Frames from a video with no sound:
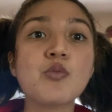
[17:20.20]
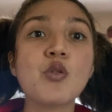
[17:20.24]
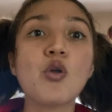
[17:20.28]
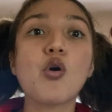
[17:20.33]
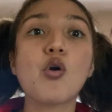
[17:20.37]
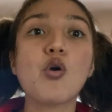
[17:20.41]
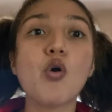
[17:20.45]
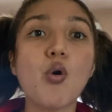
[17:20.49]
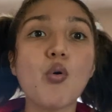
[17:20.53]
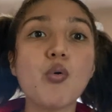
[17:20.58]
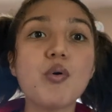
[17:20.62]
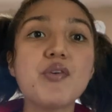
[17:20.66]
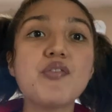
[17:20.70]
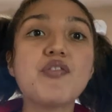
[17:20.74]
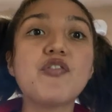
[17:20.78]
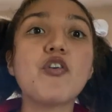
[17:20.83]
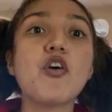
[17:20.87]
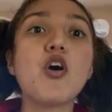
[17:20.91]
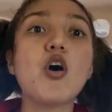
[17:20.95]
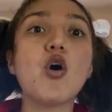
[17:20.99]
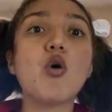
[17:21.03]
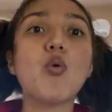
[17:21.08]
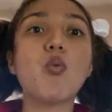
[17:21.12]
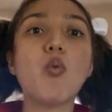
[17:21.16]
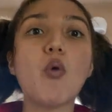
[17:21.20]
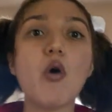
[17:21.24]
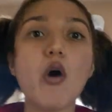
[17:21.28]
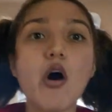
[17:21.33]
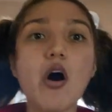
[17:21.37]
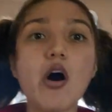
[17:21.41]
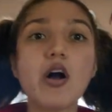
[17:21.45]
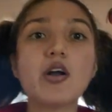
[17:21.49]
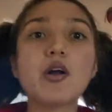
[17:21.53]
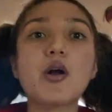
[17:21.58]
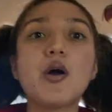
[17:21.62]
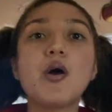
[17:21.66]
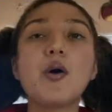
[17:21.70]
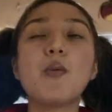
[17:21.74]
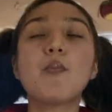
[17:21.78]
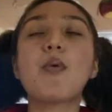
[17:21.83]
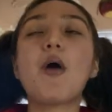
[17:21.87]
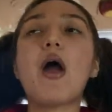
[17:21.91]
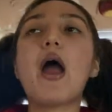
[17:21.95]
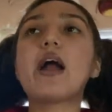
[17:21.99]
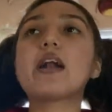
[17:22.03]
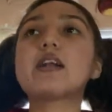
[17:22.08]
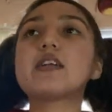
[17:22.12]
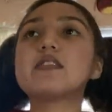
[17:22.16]
Going for a walk,
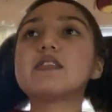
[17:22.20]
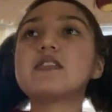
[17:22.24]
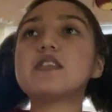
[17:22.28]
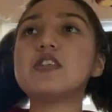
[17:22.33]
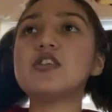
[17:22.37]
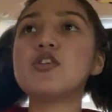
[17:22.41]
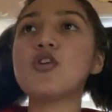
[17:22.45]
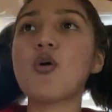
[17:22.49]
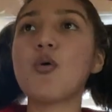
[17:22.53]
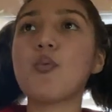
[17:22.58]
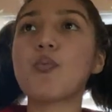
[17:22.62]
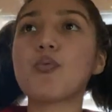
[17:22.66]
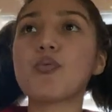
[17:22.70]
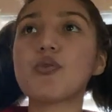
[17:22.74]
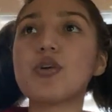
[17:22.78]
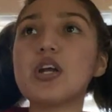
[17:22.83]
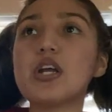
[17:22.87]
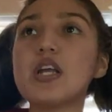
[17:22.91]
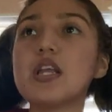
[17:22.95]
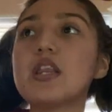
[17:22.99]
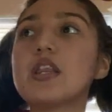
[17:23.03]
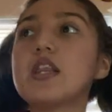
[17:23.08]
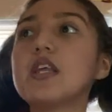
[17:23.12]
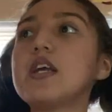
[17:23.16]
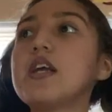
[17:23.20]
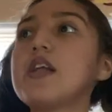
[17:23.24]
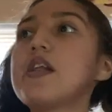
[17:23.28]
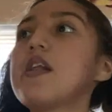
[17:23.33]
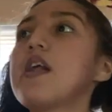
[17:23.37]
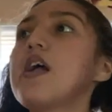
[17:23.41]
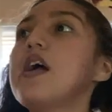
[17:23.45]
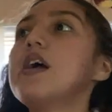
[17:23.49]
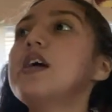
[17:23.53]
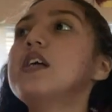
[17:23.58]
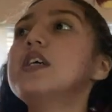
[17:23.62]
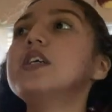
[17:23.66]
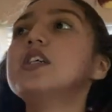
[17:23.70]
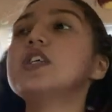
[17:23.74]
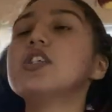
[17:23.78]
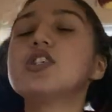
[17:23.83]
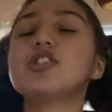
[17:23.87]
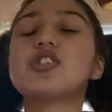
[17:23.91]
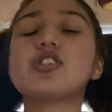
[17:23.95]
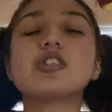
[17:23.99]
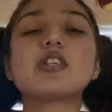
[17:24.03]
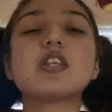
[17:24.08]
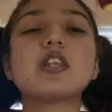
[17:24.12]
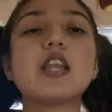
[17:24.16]
practicing your breathing,
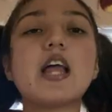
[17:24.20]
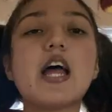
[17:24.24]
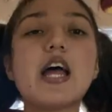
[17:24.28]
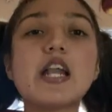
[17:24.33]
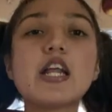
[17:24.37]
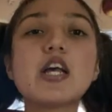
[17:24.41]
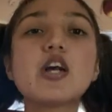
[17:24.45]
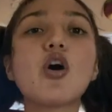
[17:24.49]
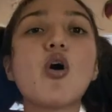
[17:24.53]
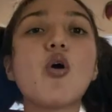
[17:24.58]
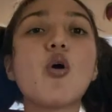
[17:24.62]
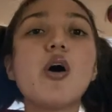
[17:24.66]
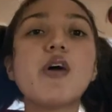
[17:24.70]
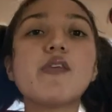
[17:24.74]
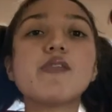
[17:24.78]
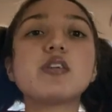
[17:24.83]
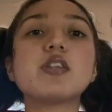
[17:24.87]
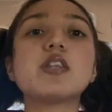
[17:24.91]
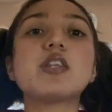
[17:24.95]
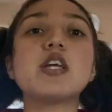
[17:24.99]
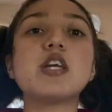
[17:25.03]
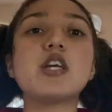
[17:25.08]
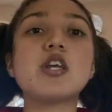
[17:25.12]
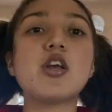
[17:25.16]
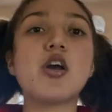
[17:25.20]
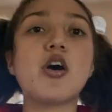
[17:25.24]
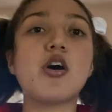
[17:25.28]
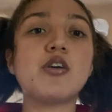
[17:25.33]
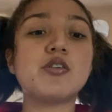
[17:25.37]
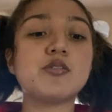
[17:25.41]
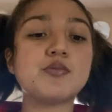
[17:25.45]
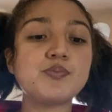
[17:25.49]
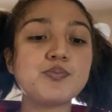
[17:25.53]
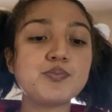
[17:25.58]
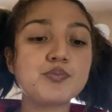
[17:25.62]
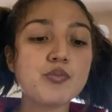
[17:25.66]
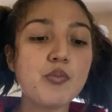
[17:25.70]
just letting go of everything, y'all.